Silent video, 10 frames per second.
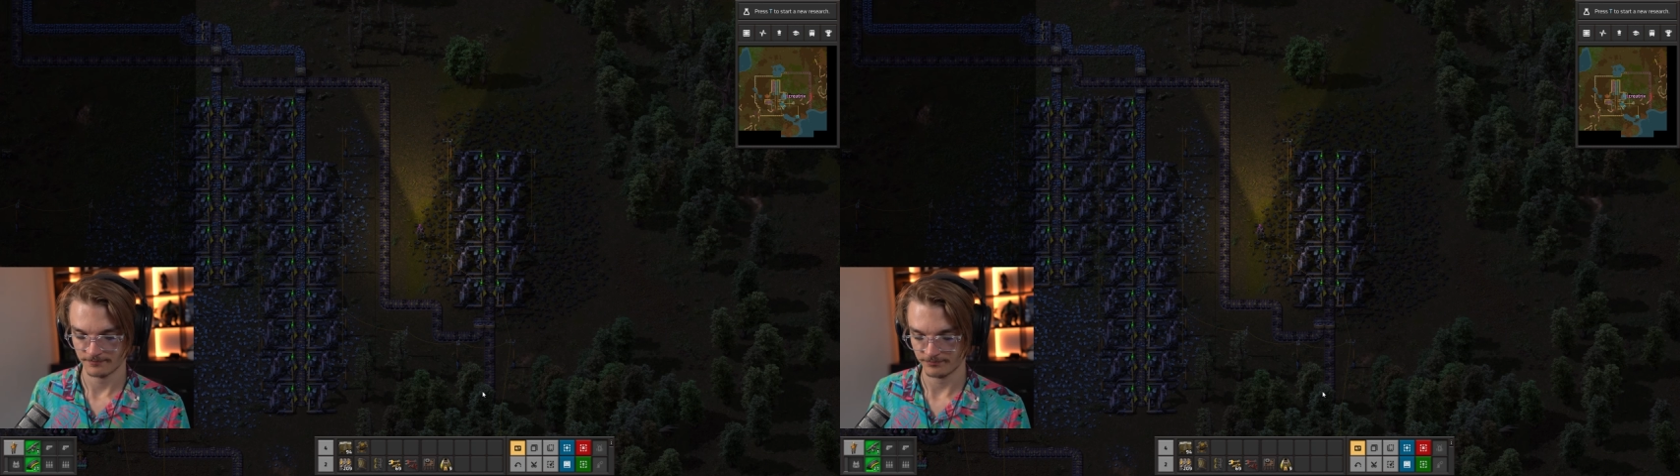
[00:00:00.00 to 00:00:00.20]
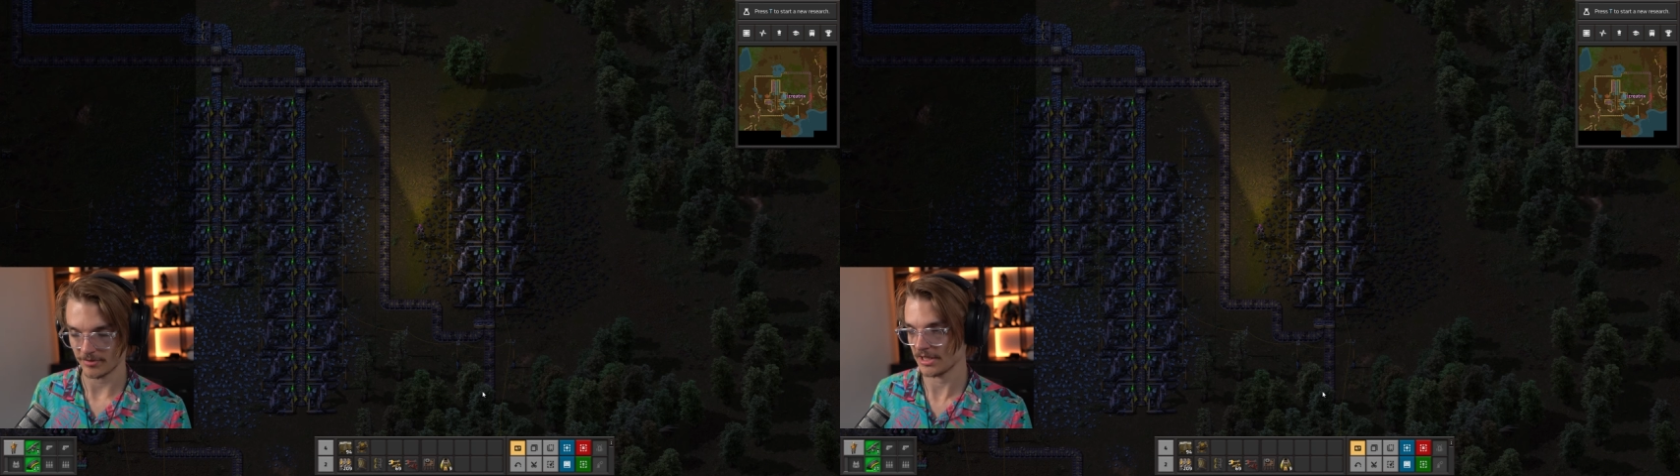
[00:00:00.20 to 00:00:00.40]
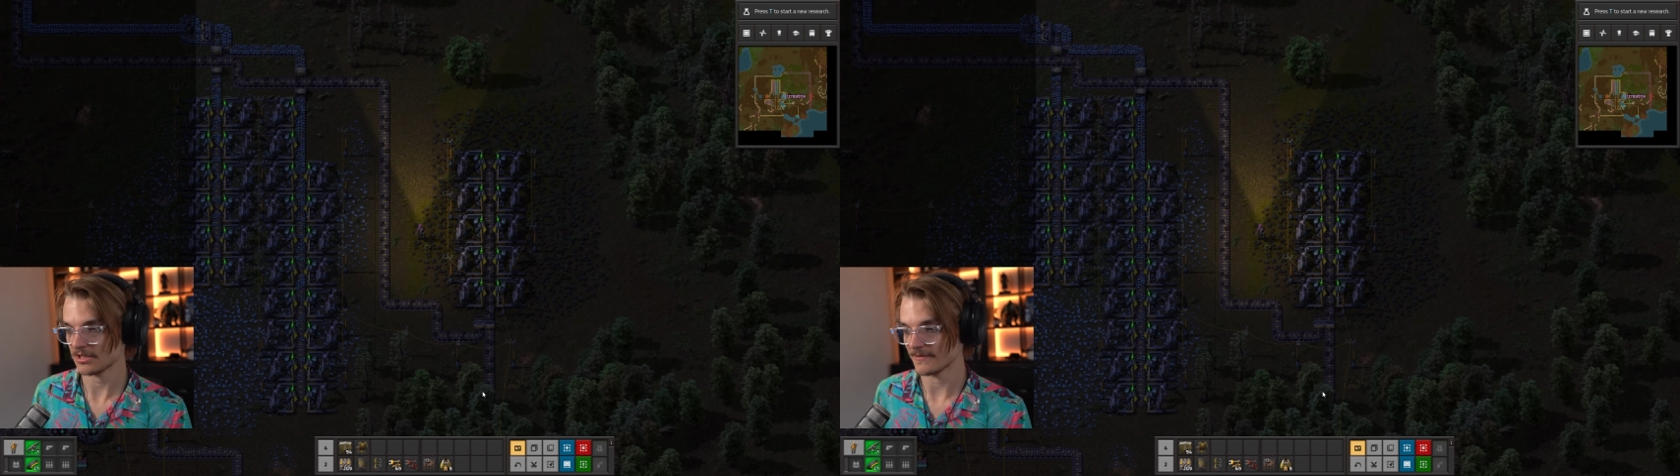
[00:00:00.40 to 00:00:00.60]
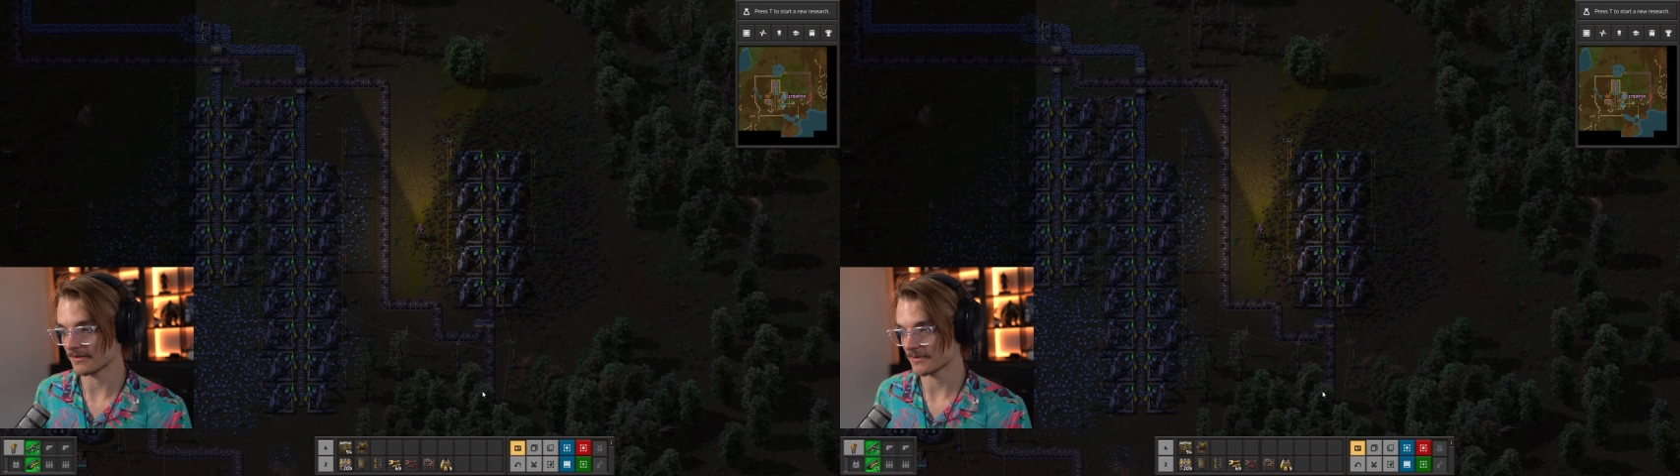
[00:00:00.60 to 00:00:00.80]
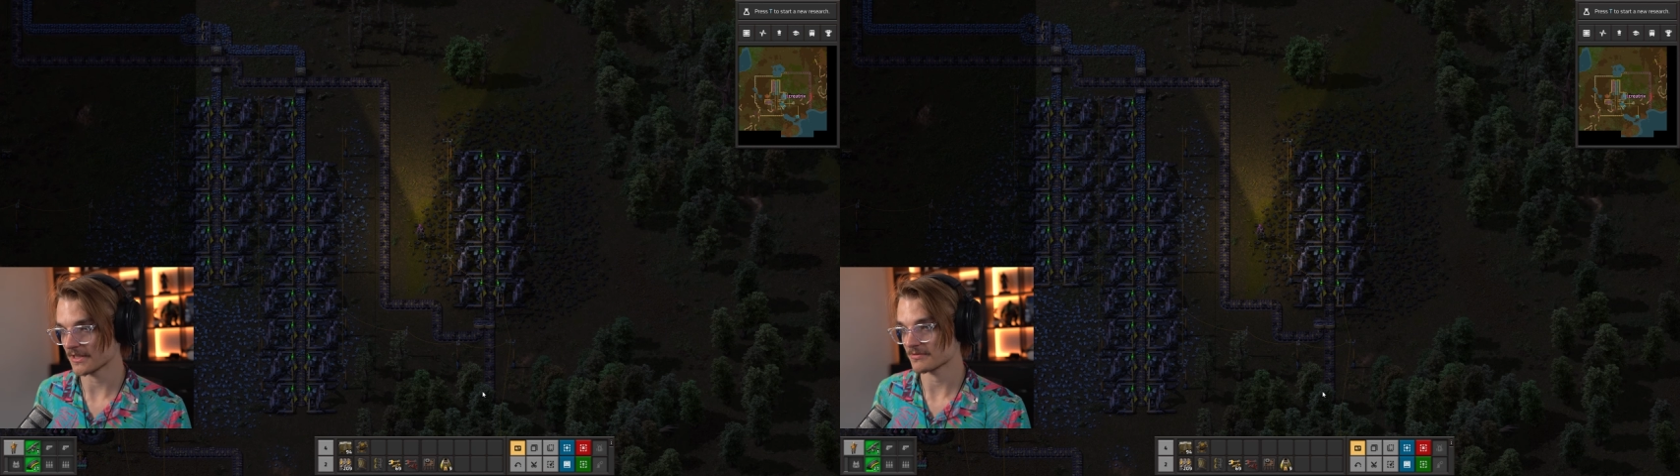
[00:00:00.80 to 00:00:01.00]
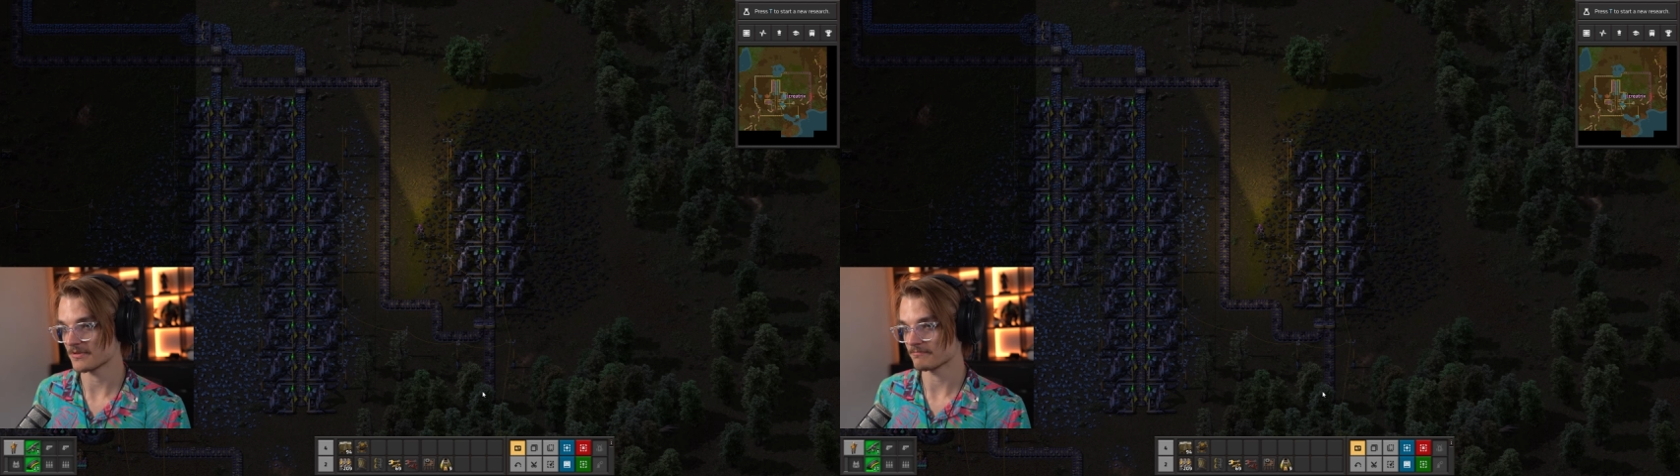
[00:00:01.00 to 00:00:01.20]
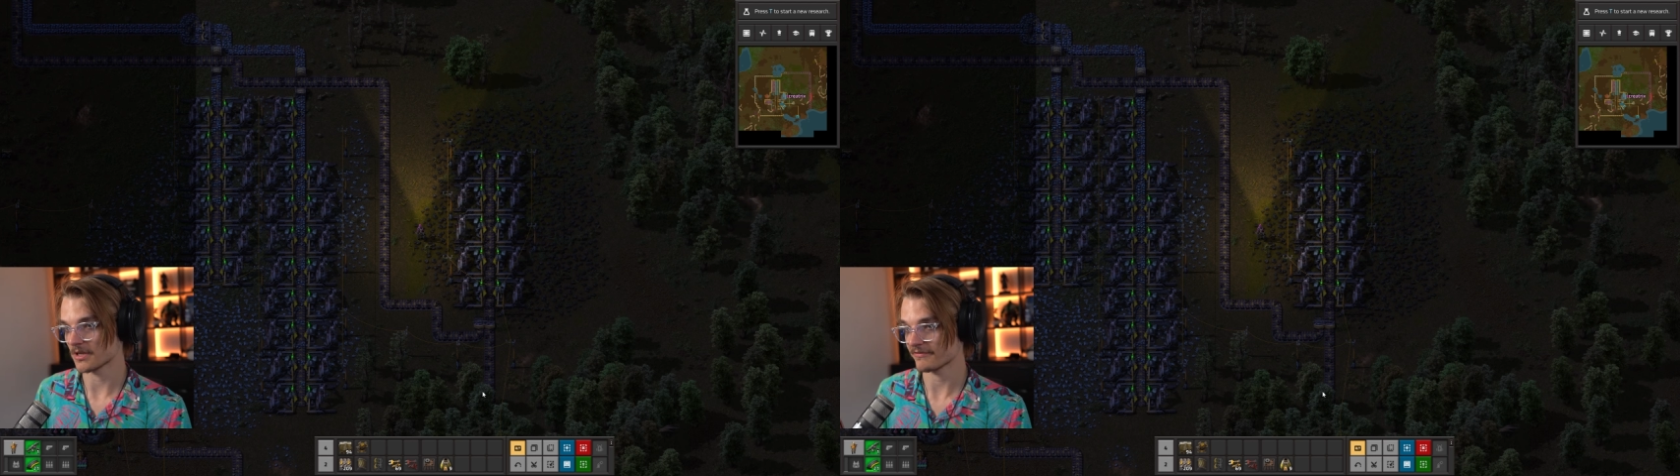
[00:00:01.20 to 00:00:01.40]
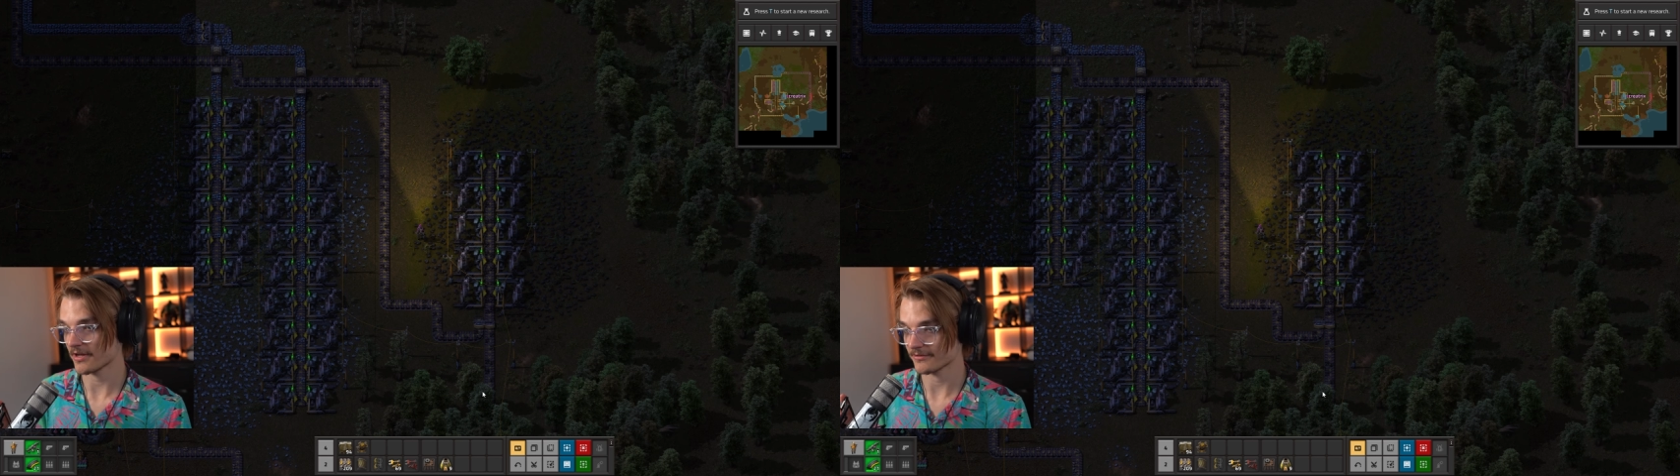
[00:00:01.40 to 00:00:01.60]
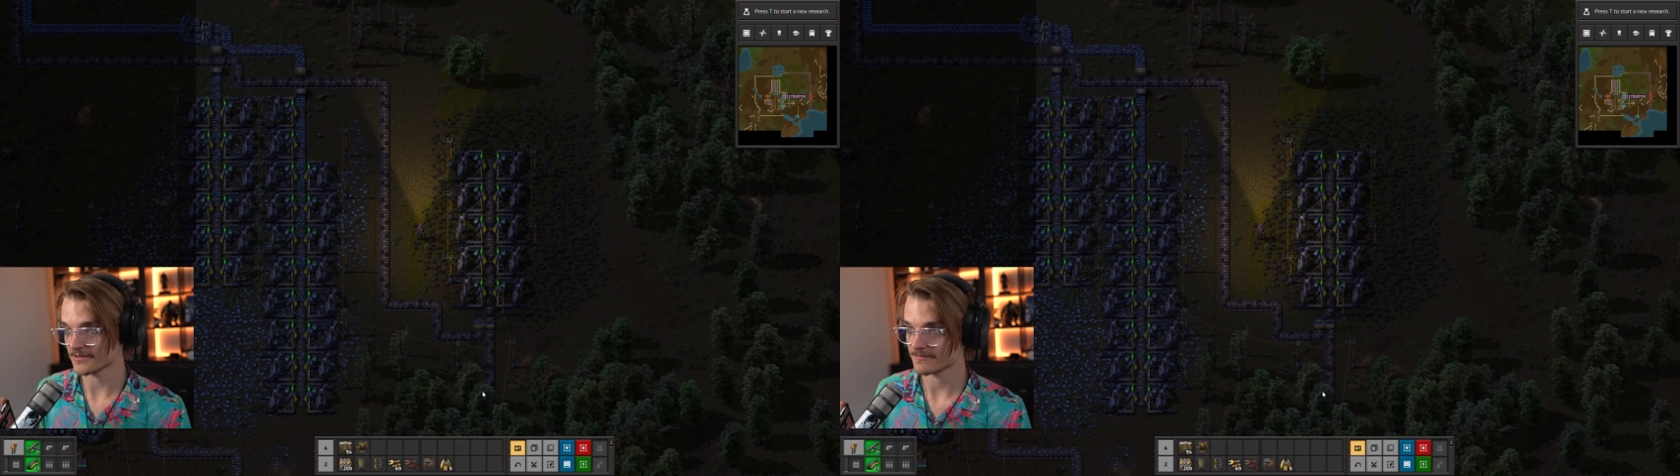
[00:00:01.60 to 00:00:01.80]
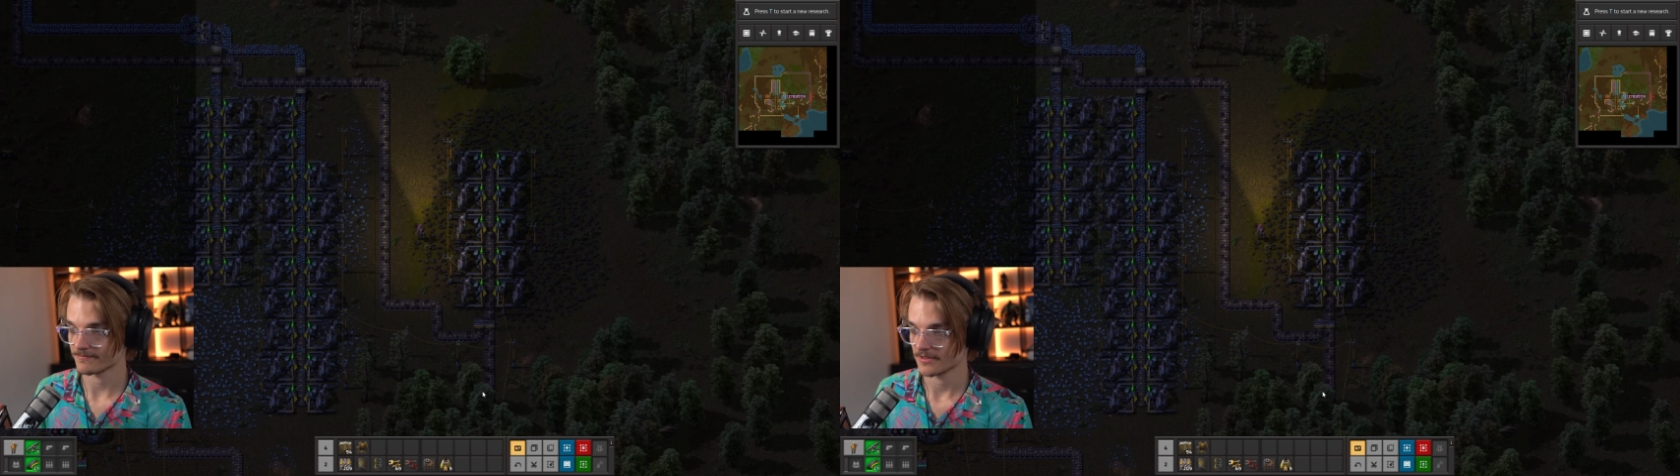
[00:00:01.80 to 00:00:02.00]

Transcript: My handyman, by that I mean my father, is